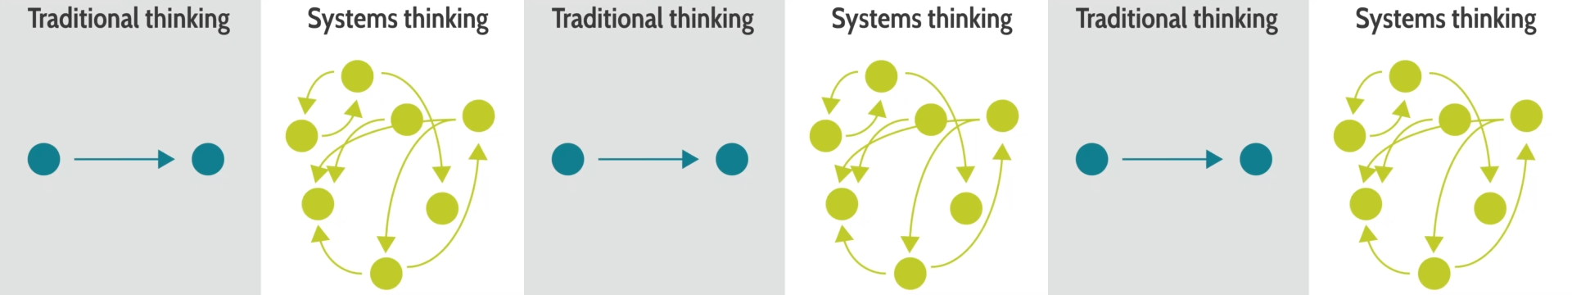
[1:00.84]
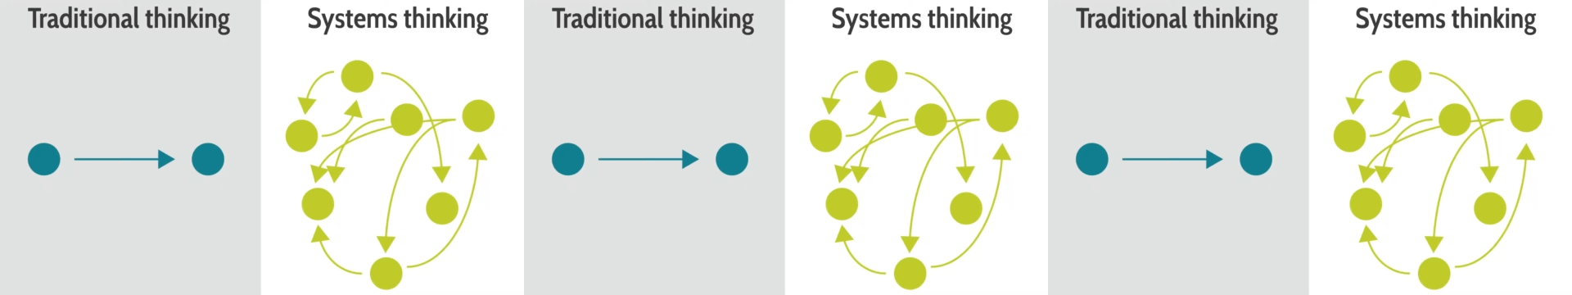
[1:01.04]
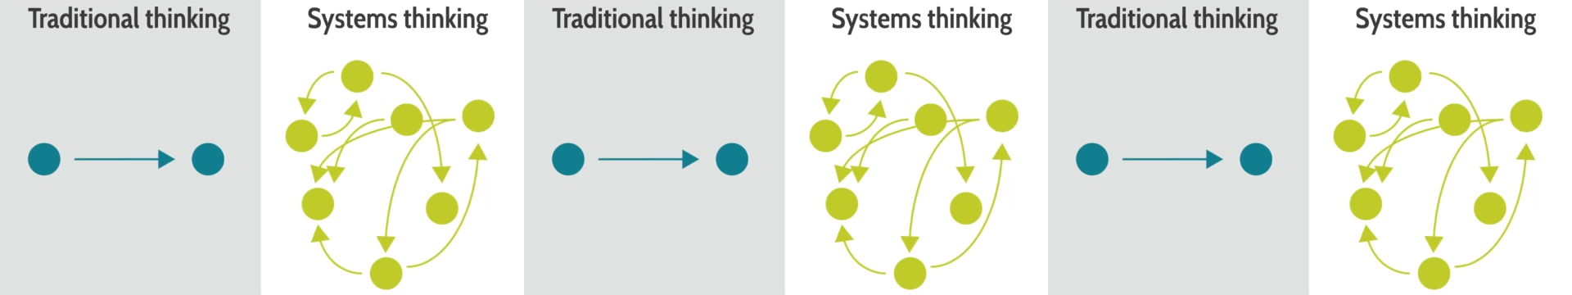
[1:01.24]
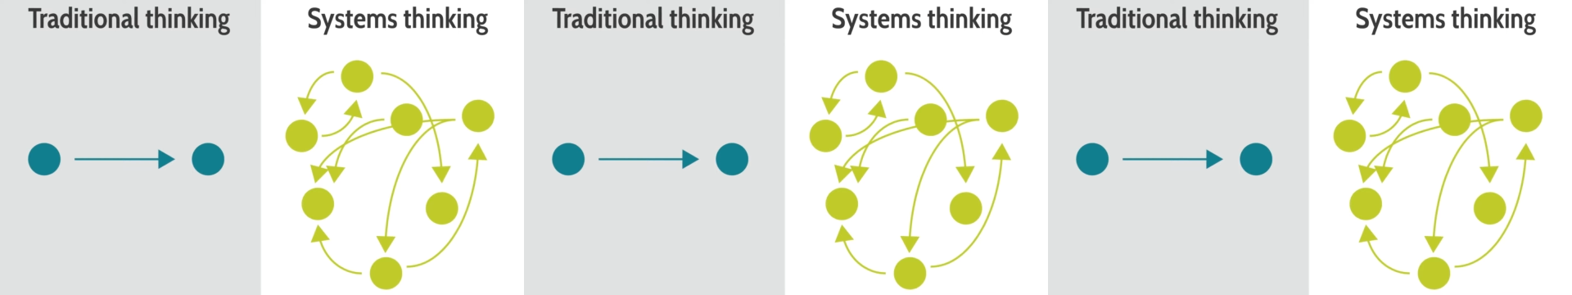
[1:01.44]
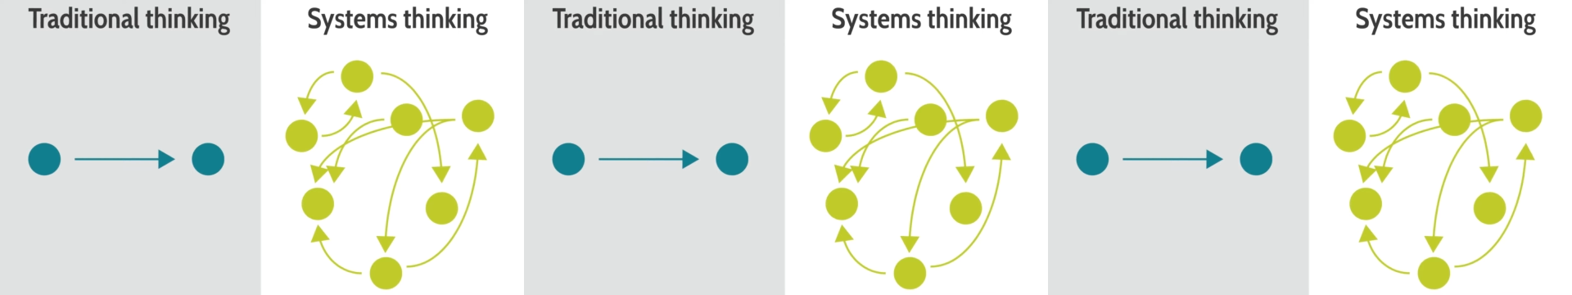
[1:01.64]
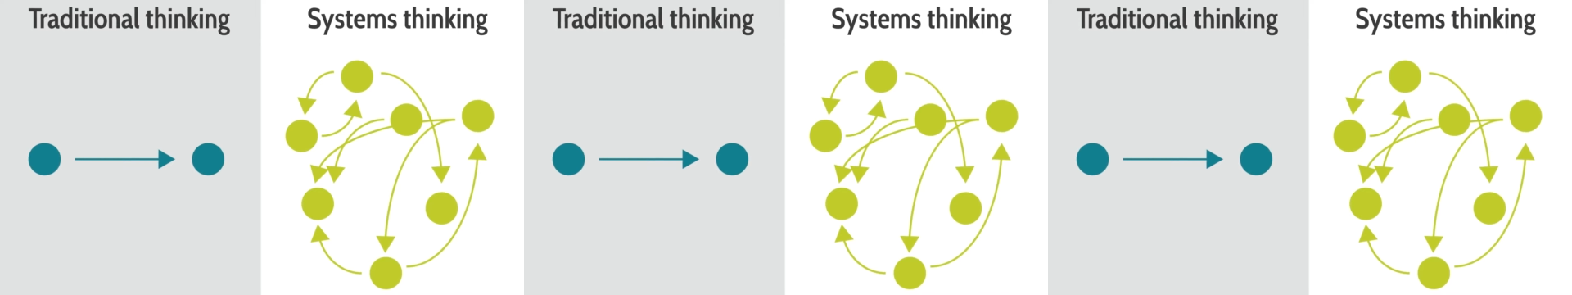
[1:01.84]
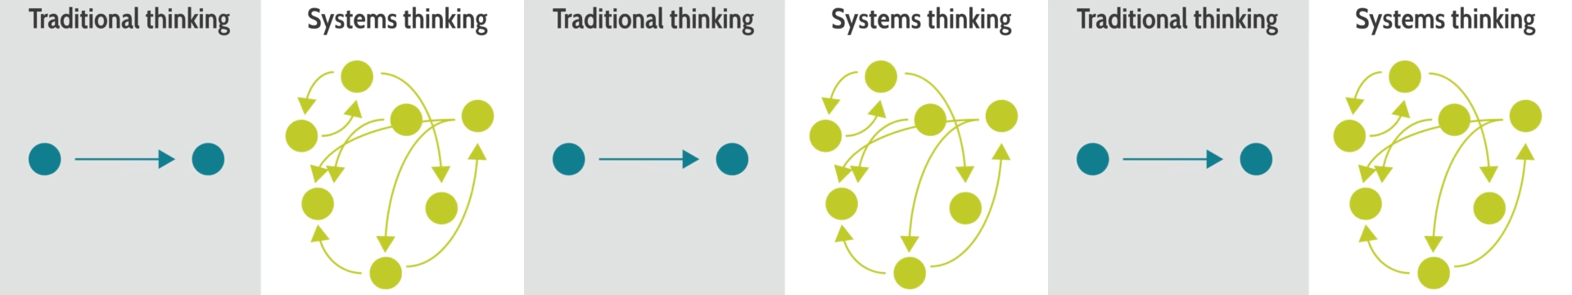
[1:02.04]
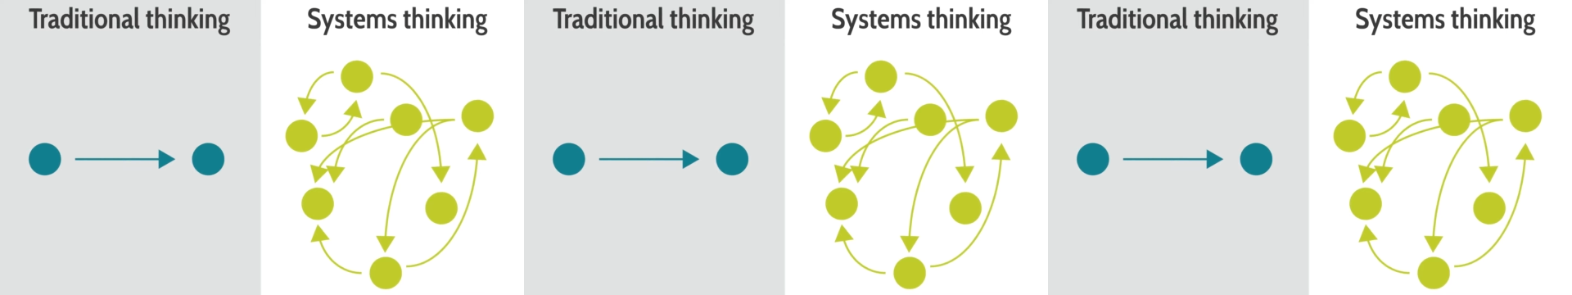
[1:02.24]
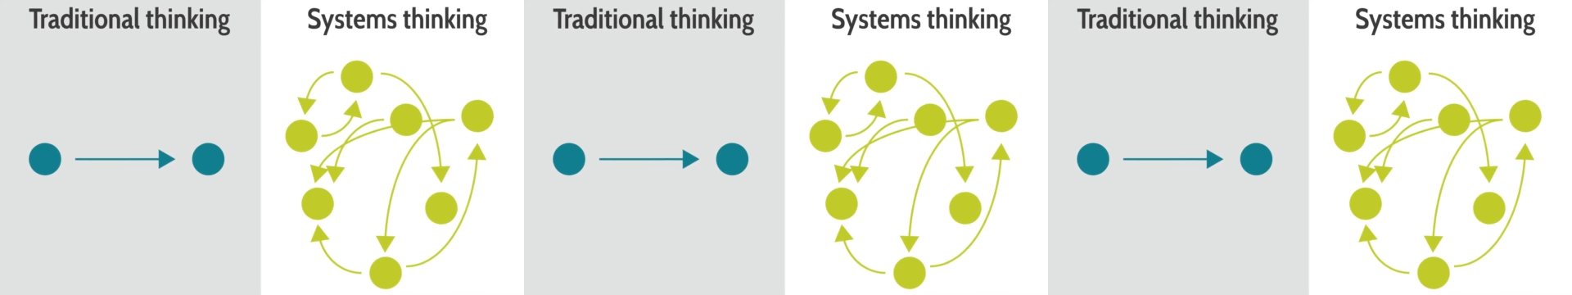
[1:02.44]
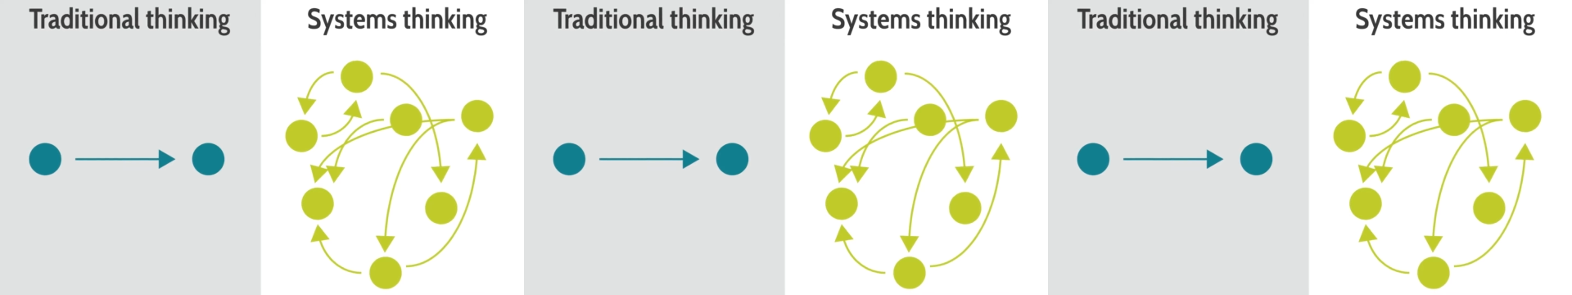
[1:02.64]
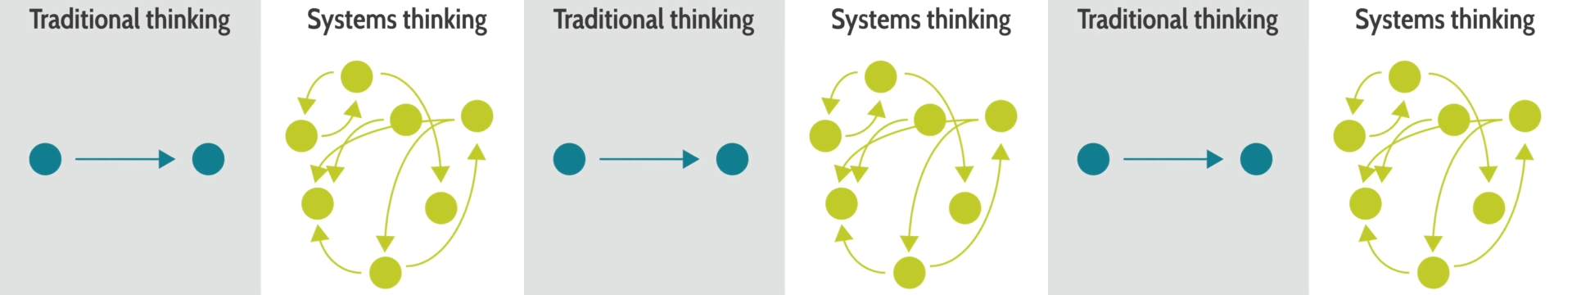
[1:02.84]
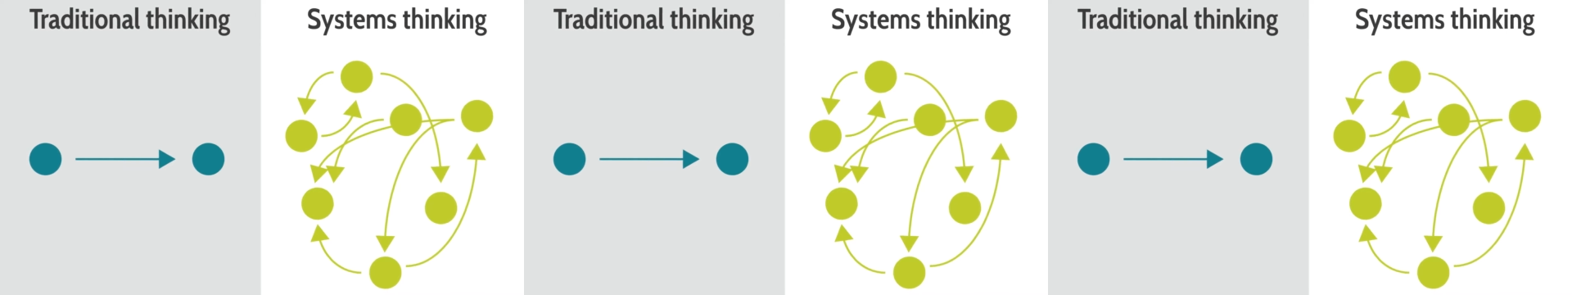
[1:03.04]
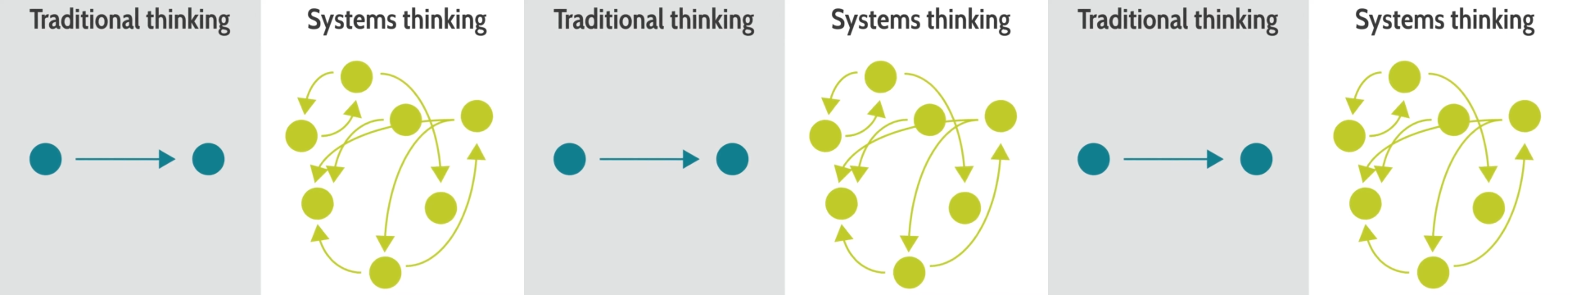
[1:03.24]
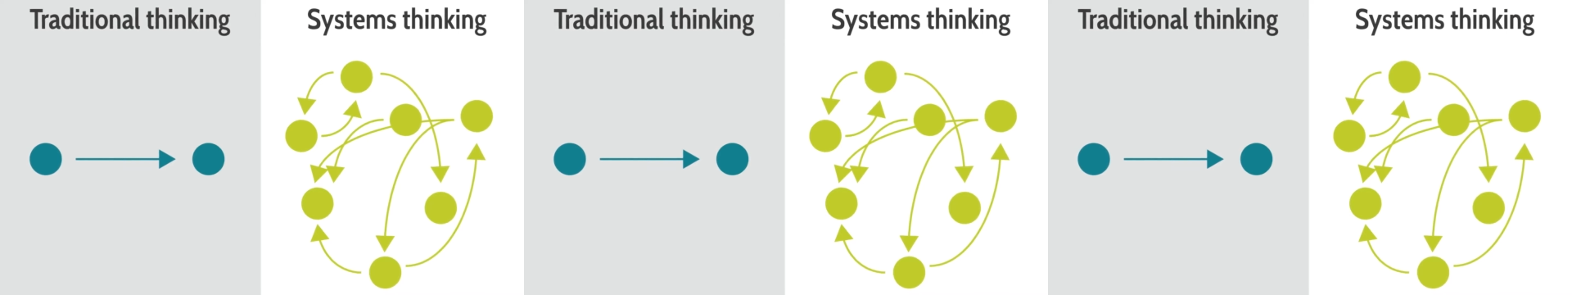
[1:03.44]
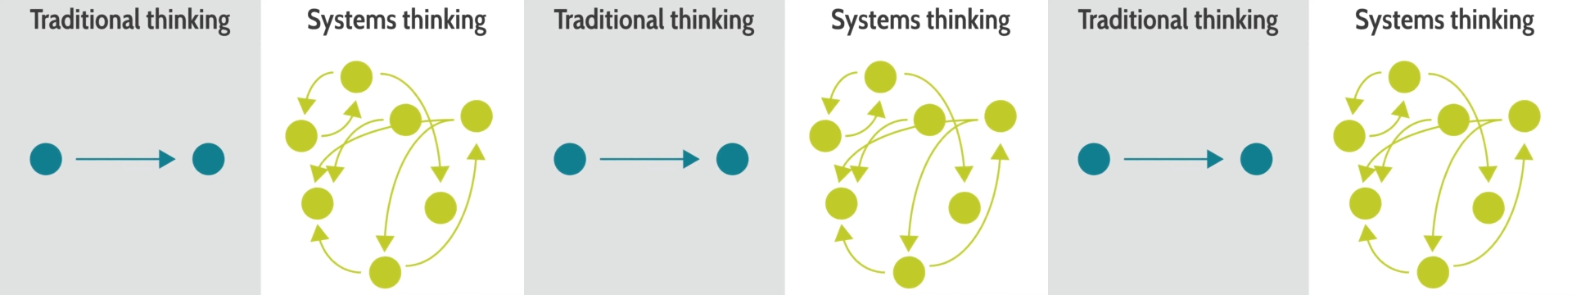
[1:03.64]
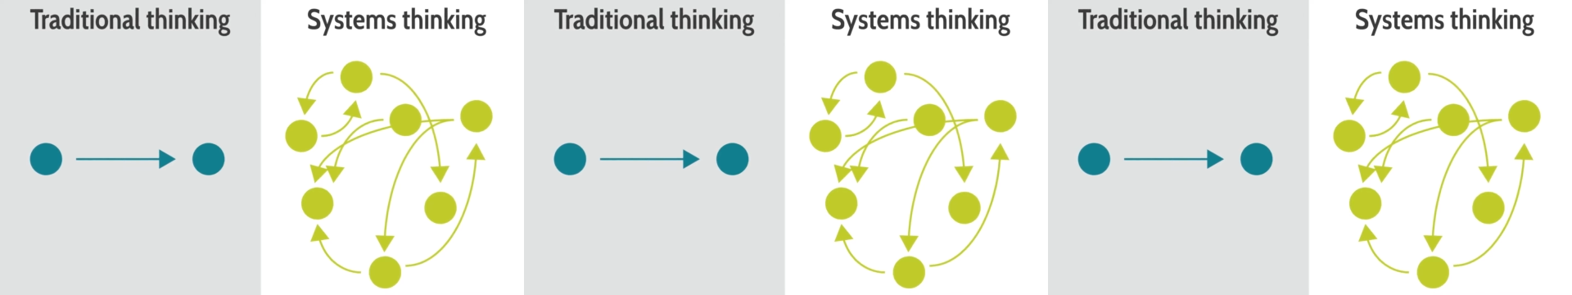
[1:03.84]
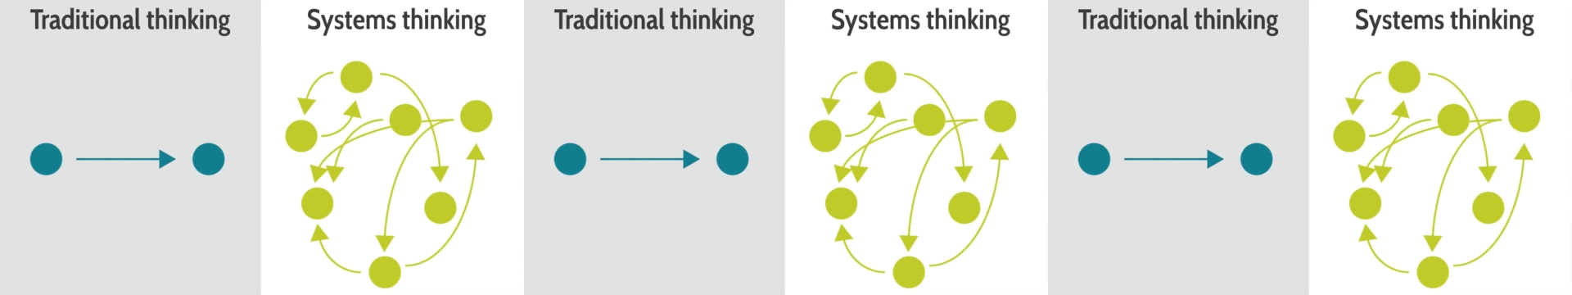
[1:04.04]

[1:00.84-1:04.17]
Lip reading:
Nobody's mouth can be seen.